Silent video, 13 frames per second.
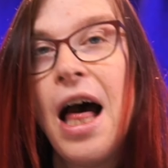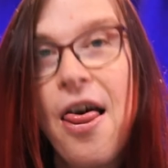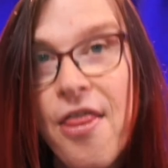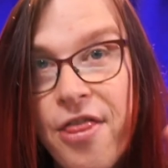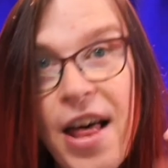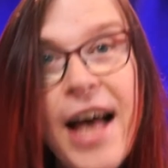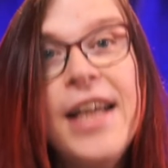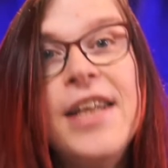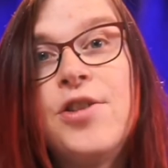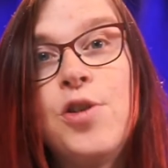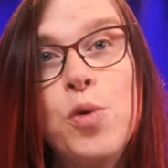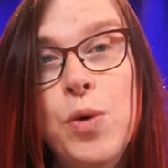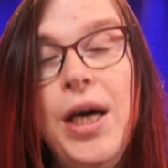That is
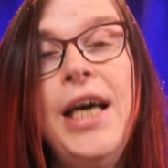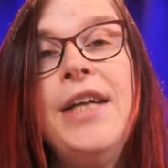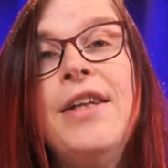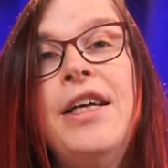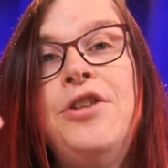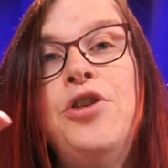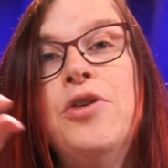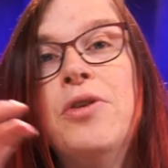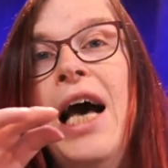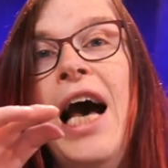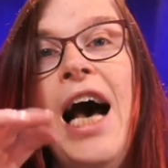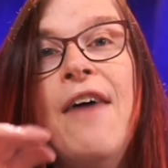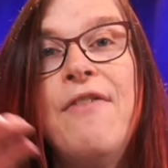the way that you
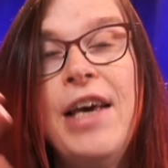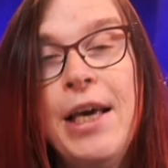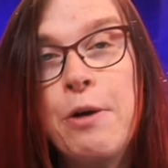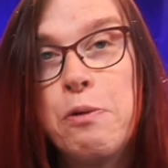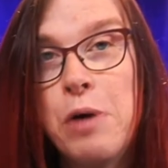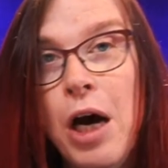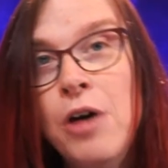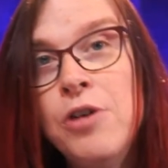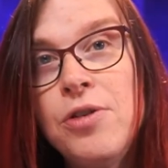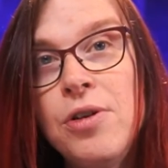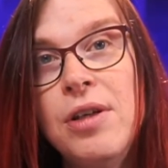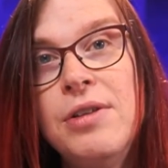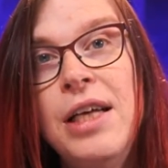have an
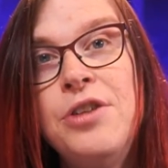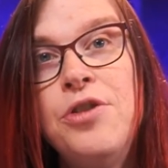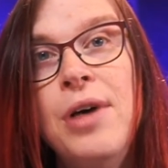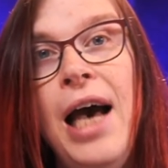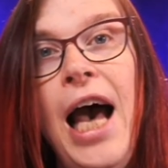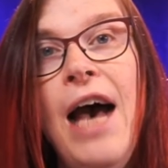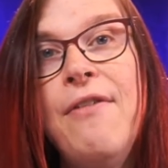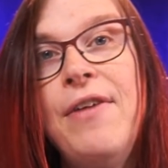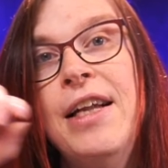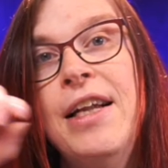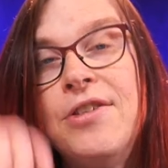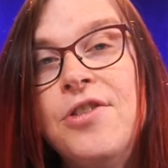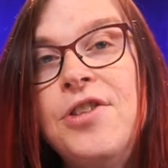
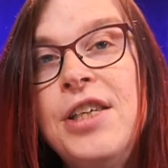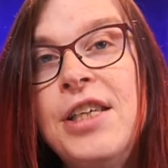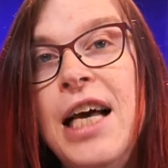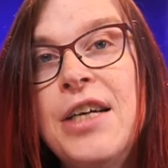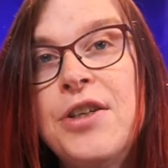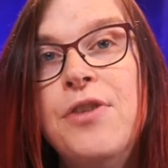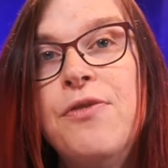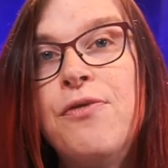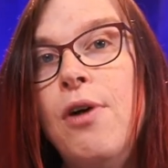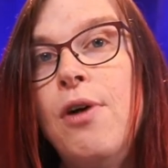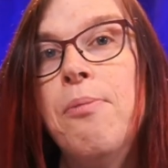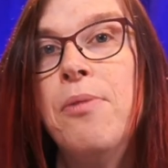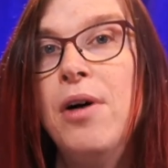SRT connection
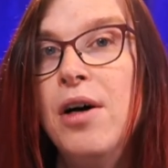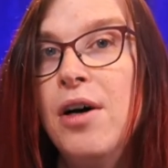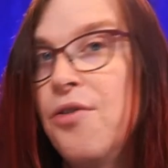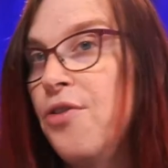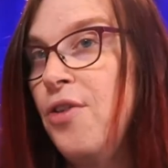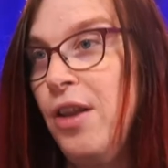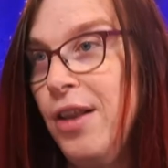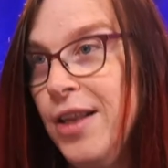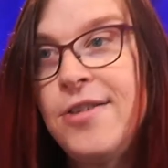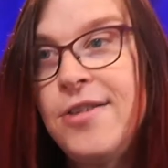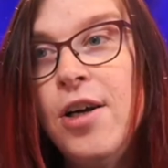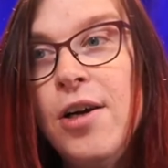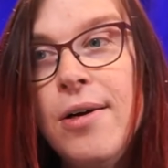from the
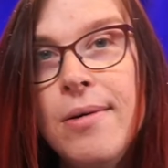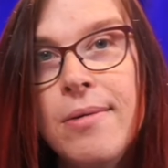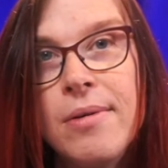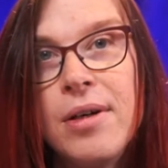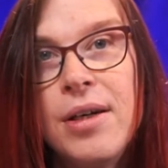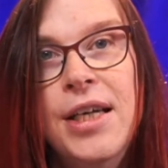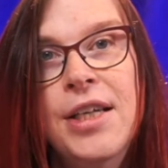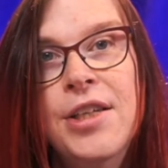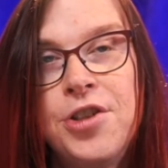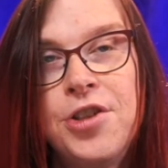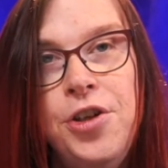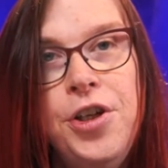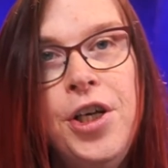listener in the
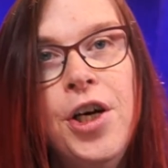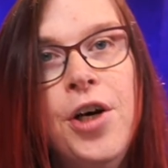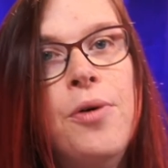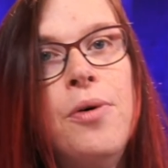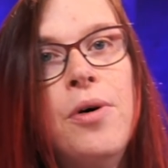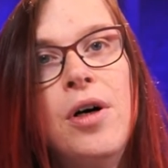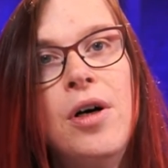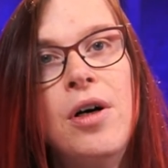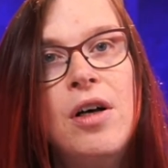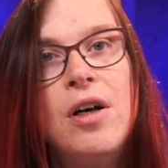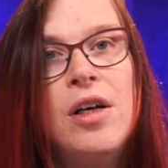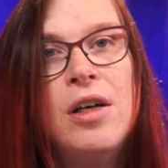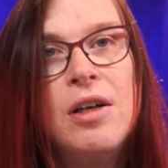studio
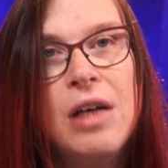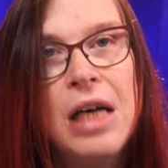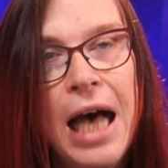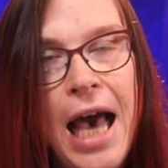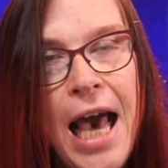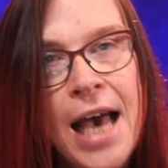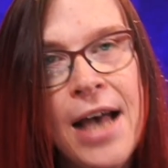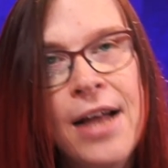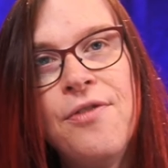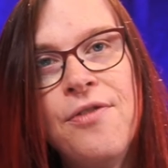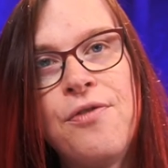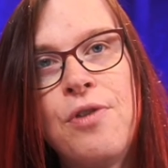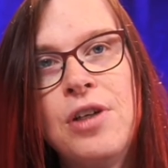and
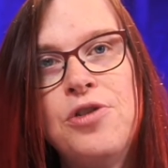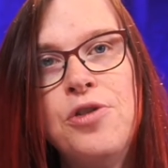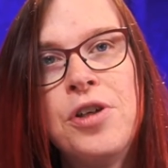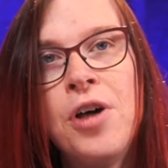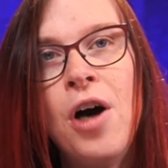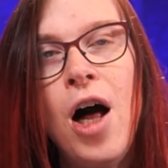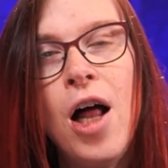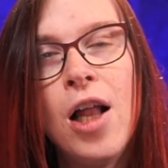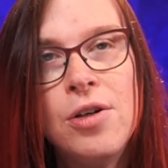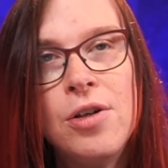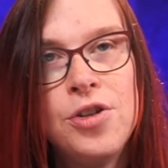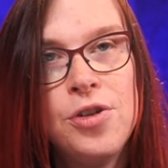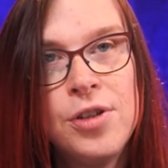to the
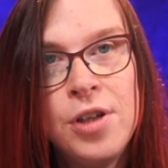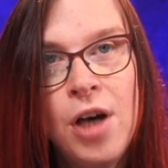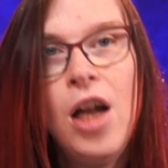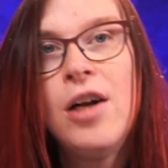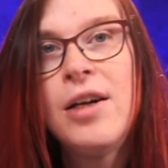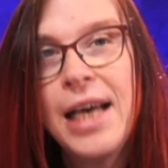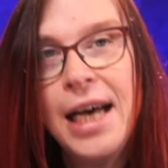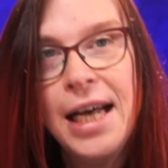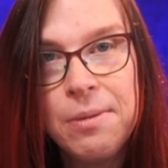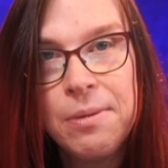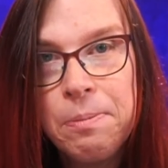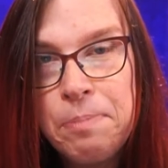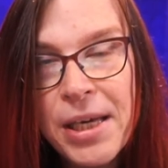caller. So the caller
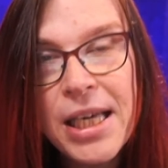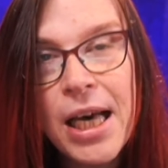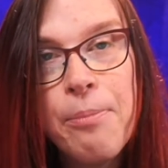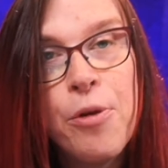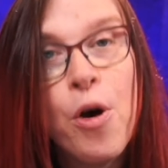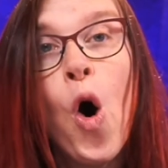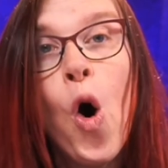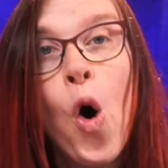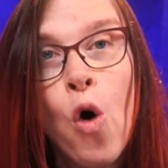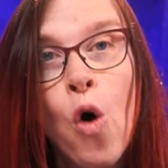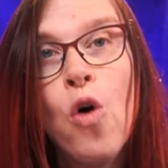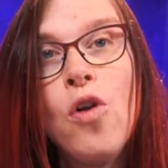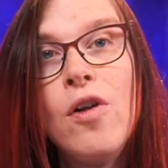can pick up the
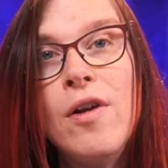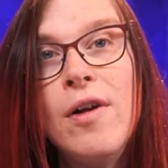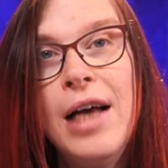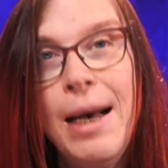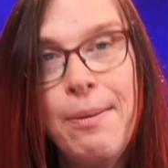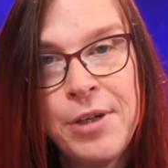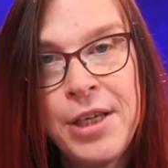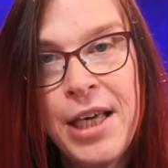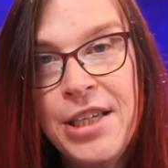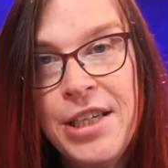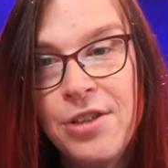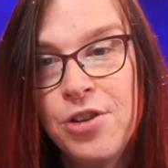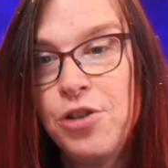whole
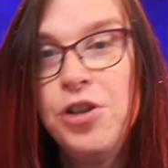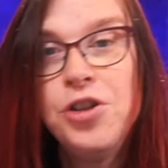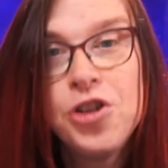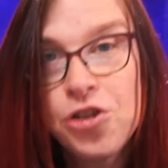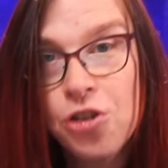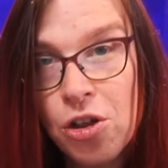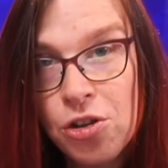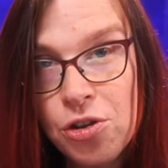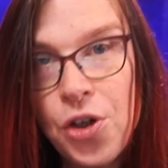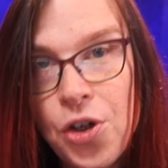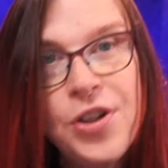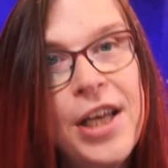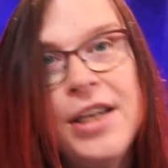application. So you just also
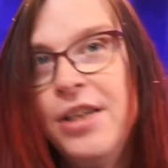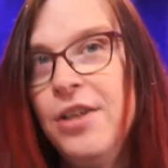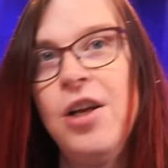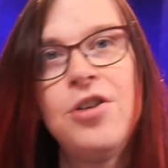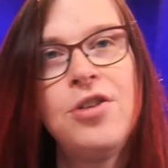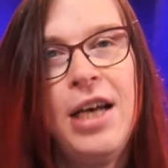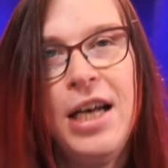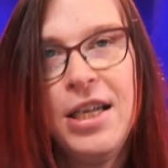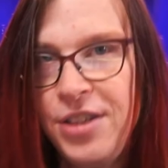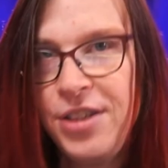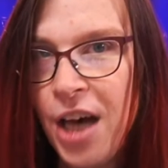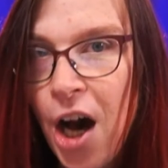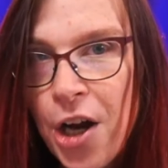heard that it also has
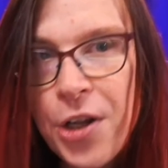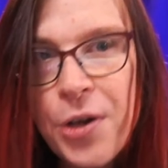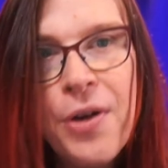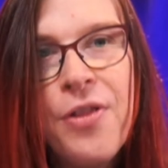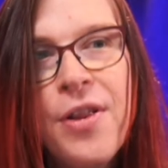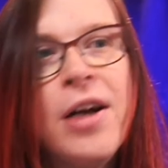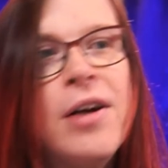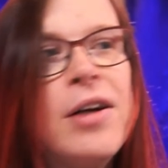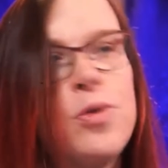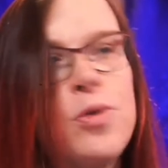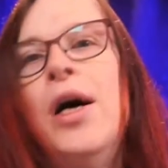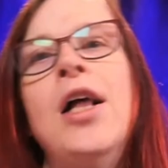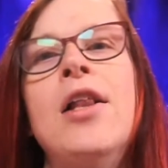the audio in there as
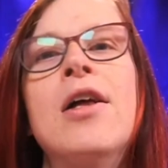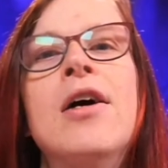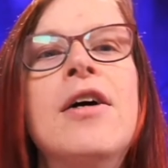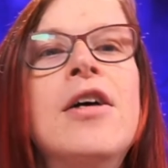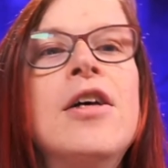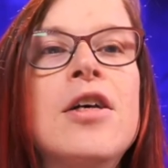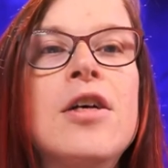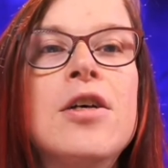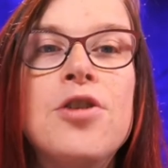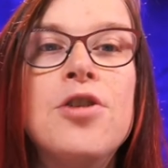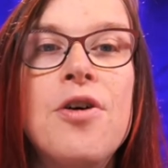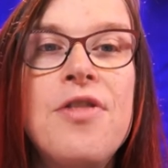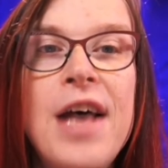well.
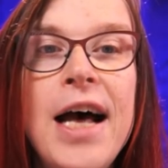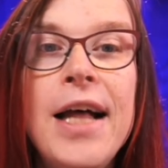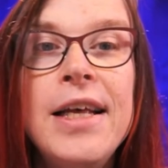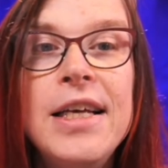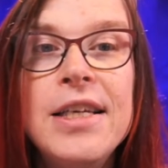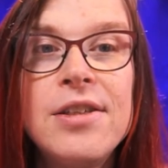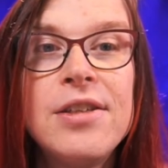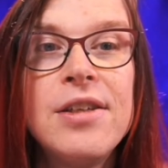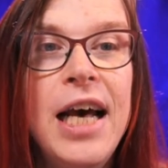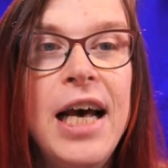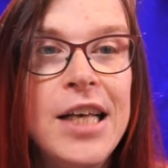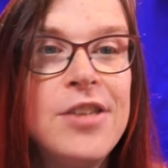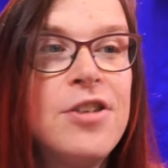So that is
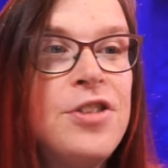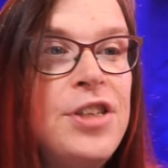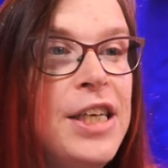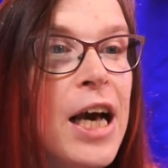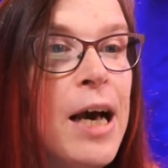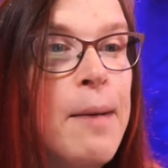SRT, a